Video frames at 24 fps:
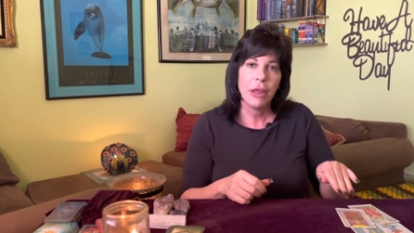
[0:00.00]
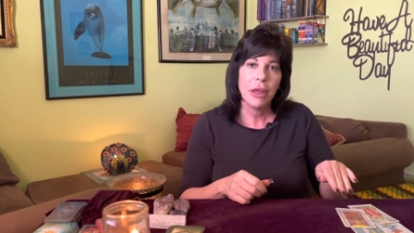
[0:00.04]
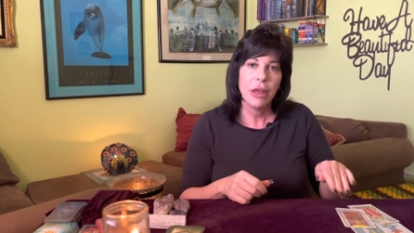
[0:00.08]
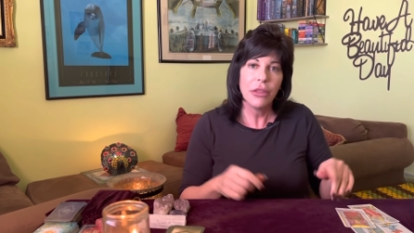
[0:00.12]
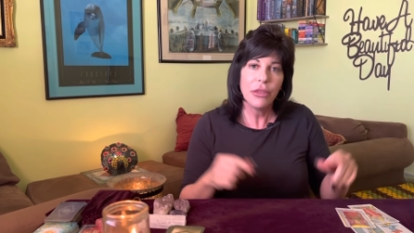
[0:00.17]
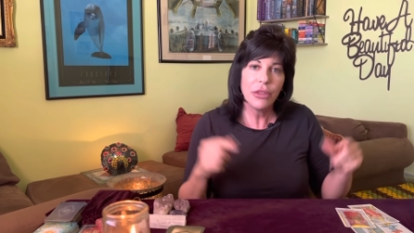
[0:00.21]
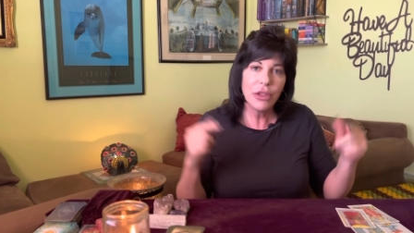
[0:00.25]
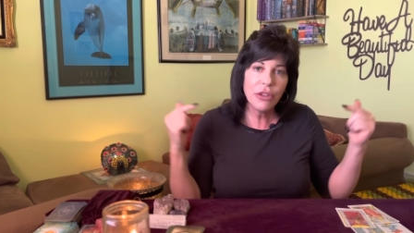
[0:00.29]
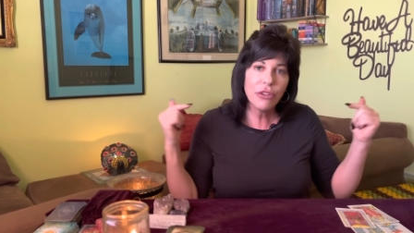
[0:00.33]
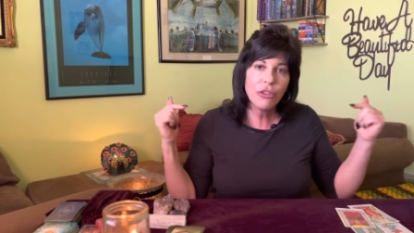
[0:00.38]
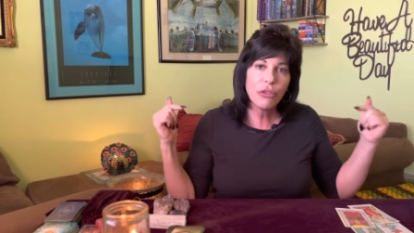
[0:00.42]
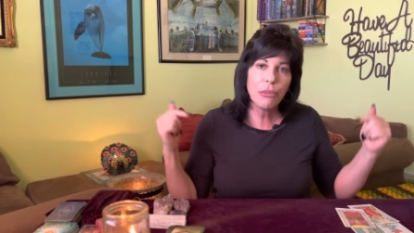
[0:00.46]

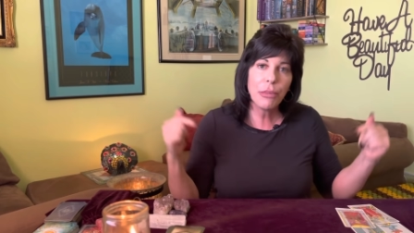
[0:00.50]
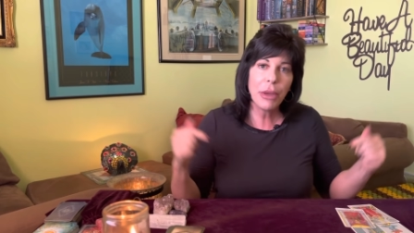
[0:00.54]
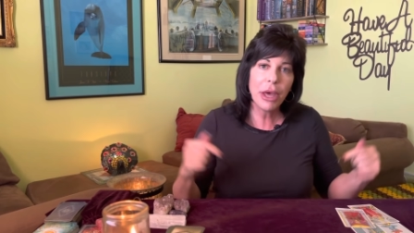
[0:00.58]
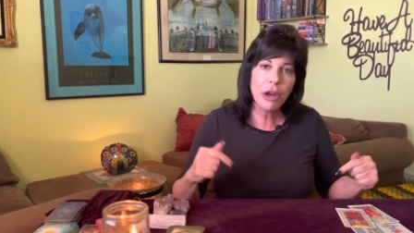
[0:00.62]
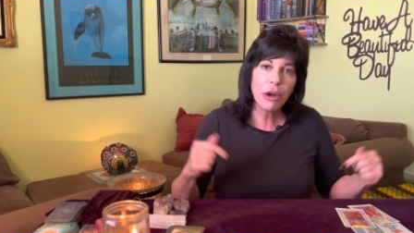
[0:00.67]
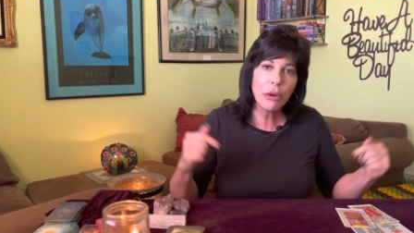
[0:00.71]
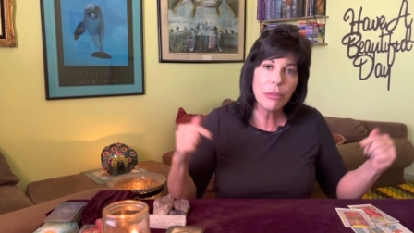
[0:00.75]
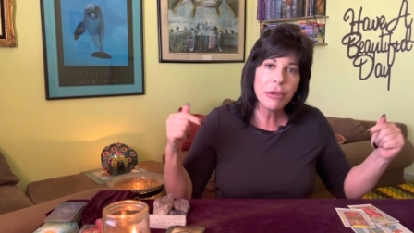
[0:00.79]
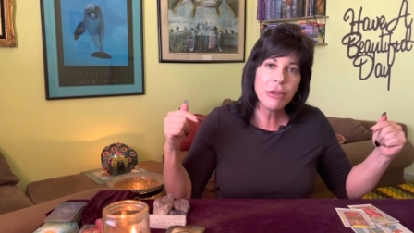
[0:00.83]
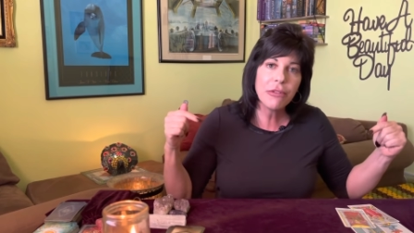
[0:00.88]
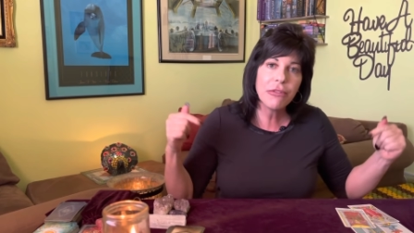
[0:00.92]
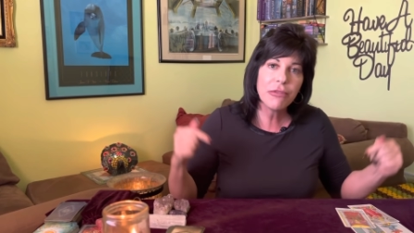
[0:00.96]
Things better
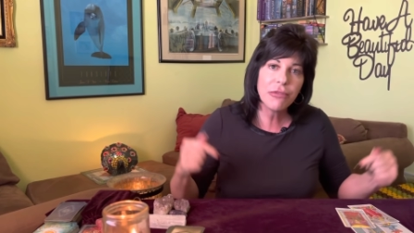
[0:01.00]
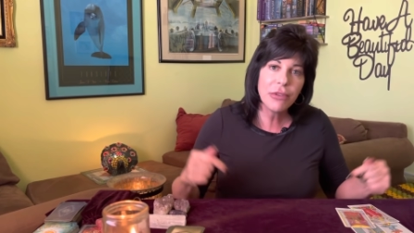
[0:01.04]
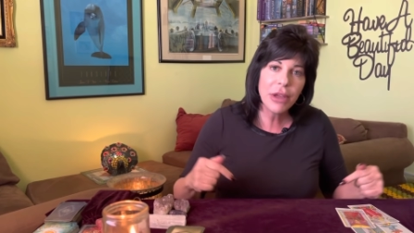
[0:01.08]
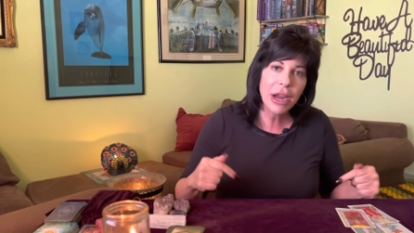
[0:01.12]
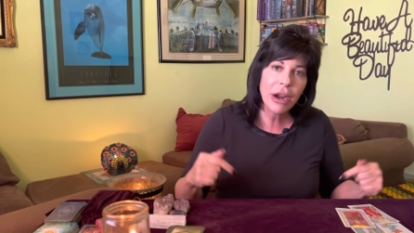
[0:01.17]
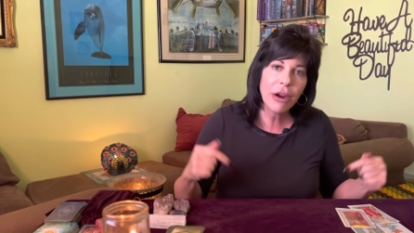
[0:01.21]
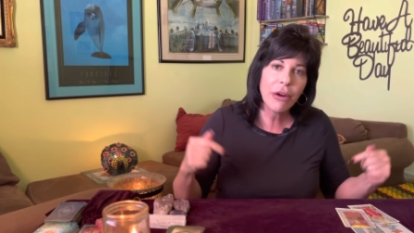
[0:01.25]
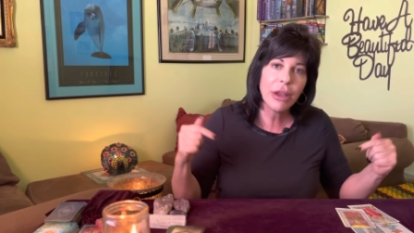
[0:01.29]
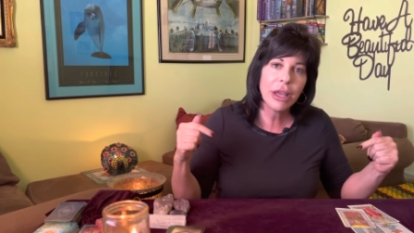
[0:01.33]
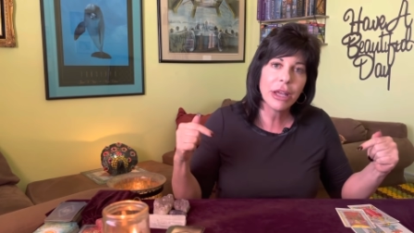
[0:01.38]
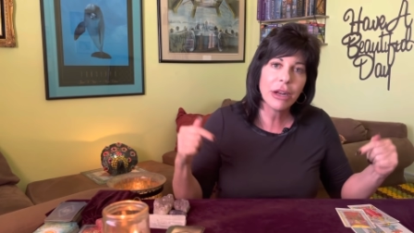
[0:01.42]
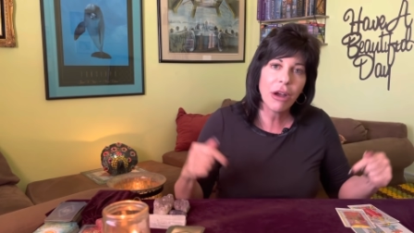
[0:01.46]
be
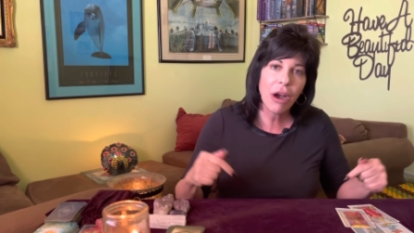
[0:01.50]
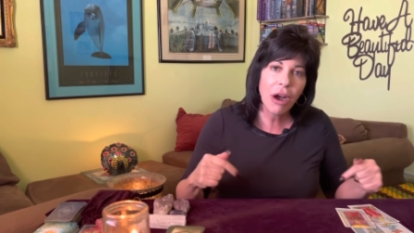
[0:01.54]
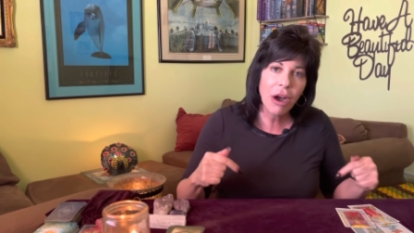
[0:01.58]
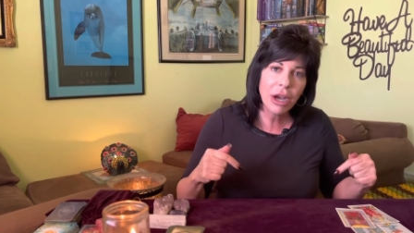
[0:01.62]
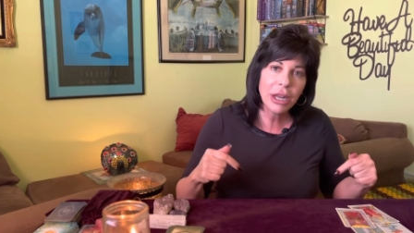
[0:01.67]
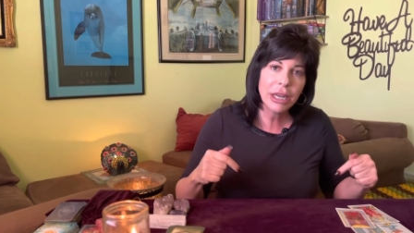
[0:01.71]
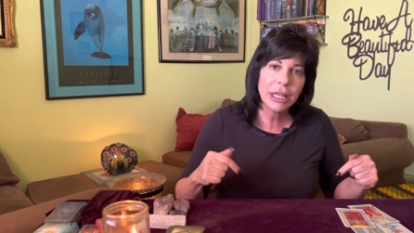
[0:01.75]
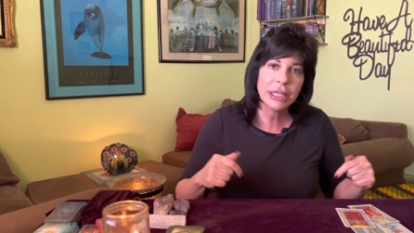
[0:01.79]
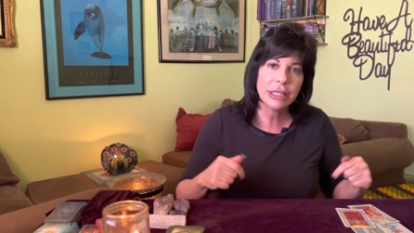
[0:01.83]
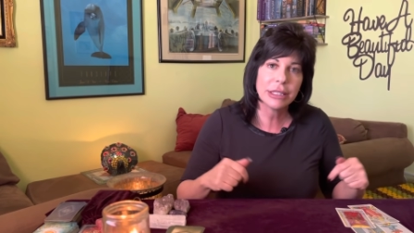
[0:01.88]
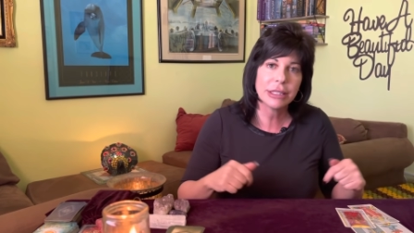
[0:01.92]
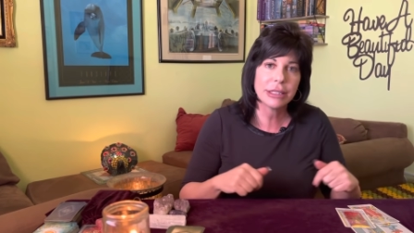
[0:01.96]
fair and
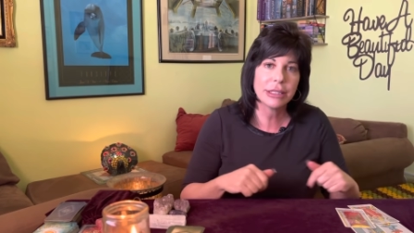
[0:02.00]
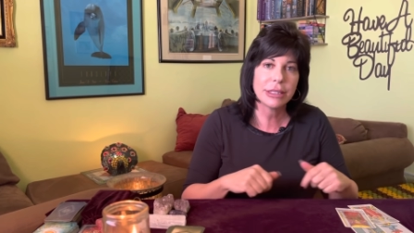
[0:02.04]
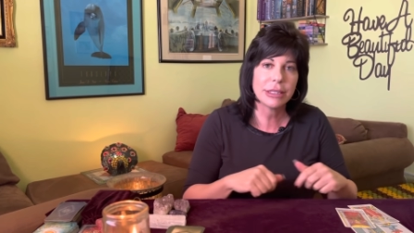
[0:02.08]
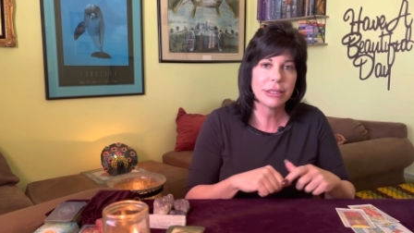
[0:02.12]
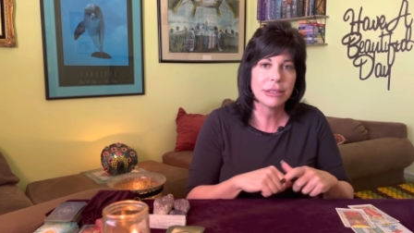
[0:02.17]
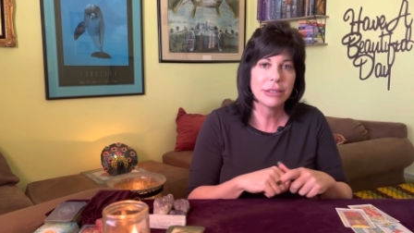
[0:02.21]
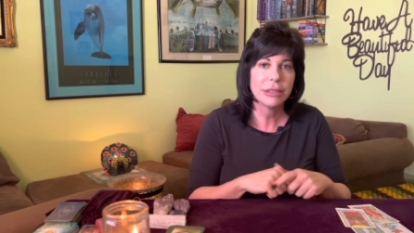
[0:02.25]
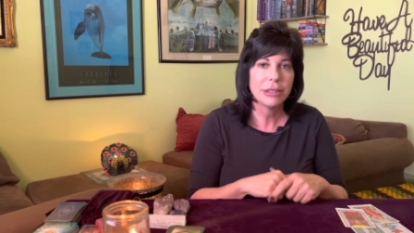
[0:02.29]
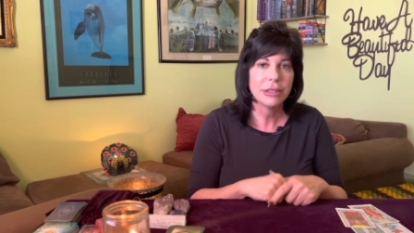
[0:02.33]
honest.